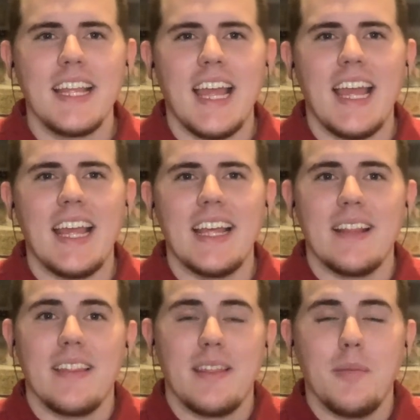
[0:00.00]

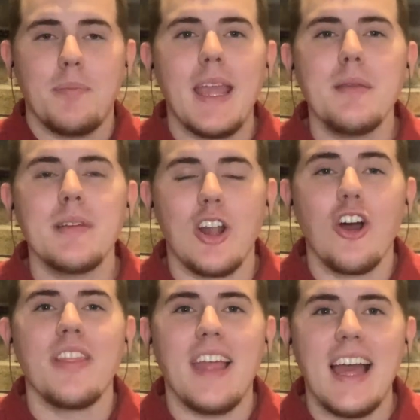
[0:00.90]
The payment
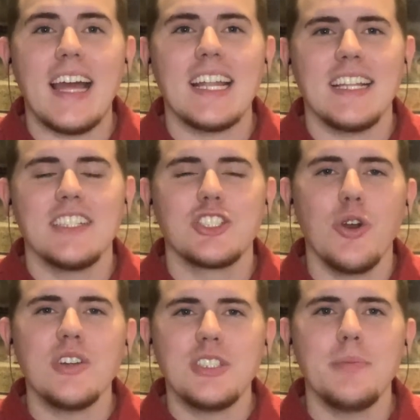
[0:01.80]
on that is
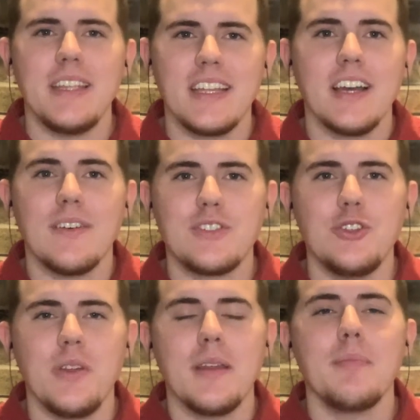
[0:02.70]
going to be enough
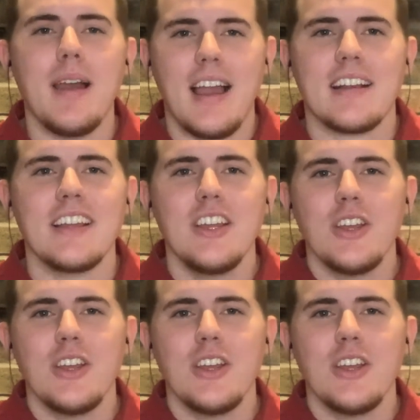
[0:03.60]
to impact